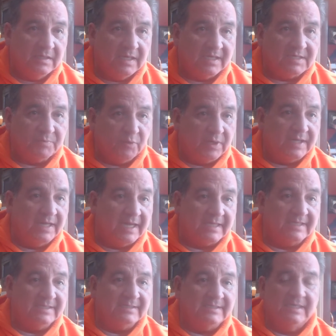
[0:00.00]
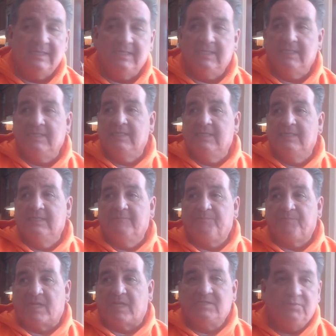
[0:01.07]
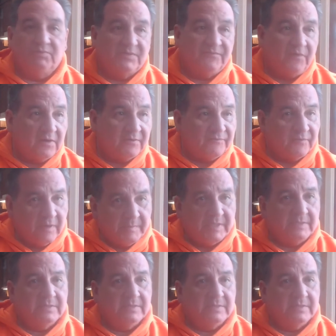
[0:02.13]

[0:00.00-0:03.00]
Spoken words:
exploited like this. She was far from.